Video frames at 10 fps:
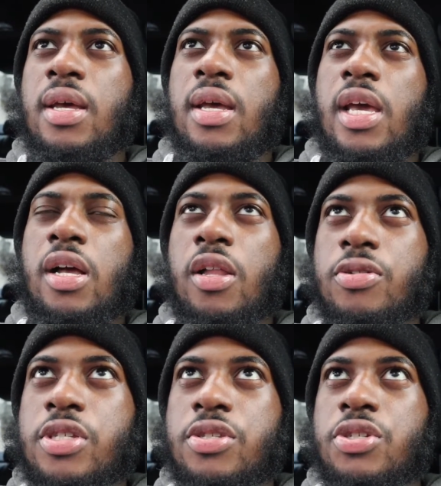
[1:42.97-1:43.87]
it
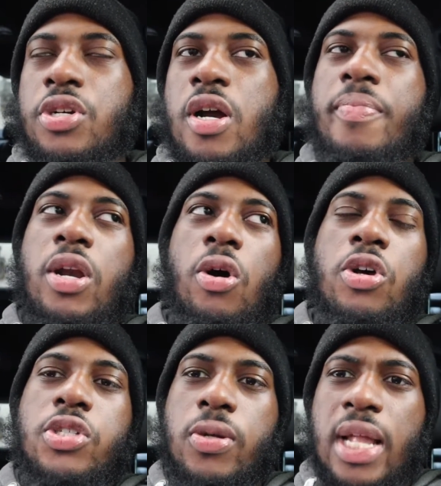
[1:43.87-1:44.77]
closes the trunk, but it
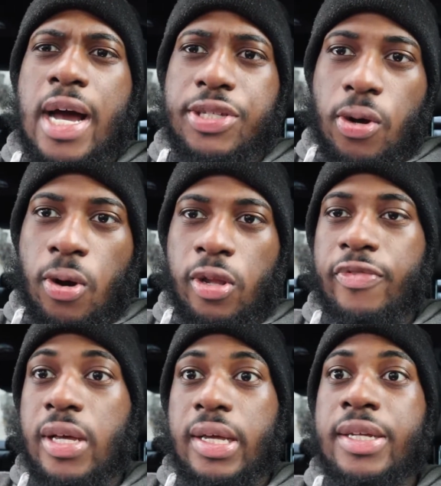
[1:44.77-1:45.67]
also locks all of
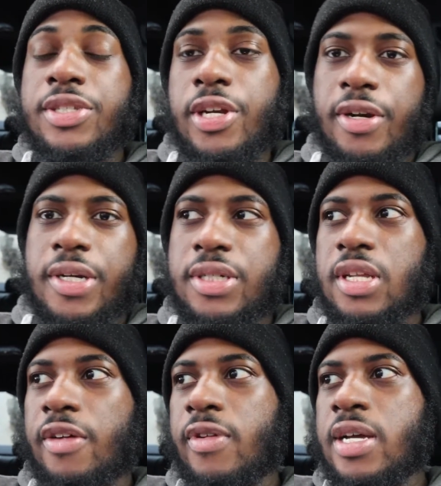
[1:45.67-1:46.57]
the interior
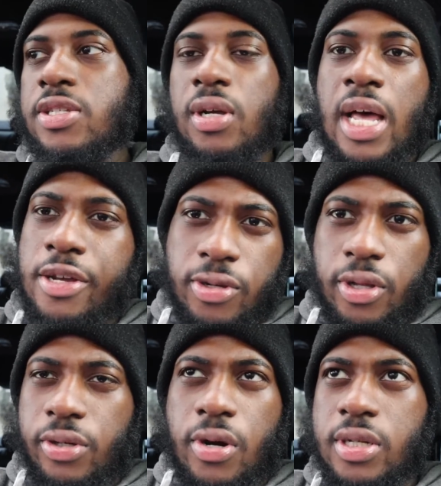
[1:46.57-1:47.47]
stuff, right? So it locks all
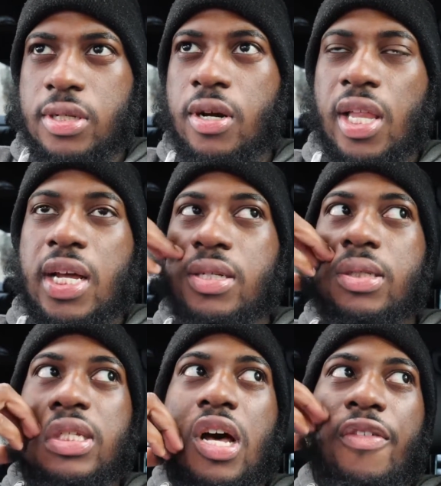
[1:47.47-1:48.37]
the doors and all
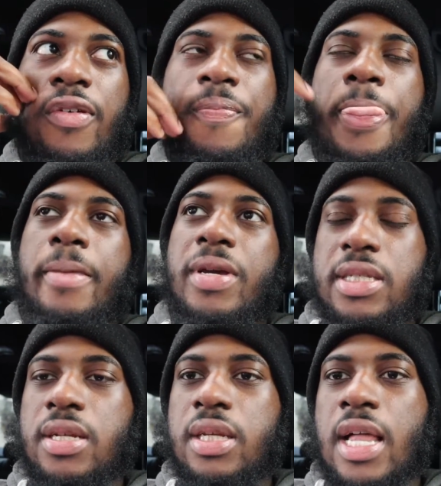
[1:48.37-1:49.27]
that stuff.
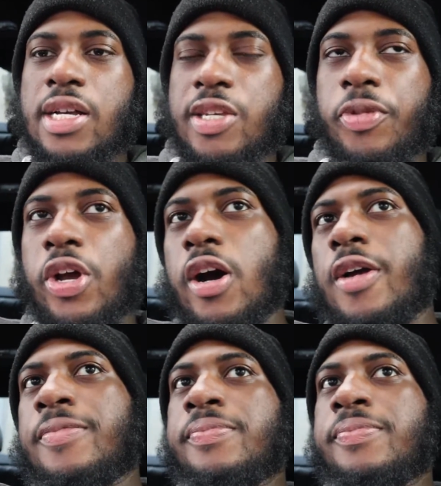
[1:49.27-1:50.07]
Basically locks up the car.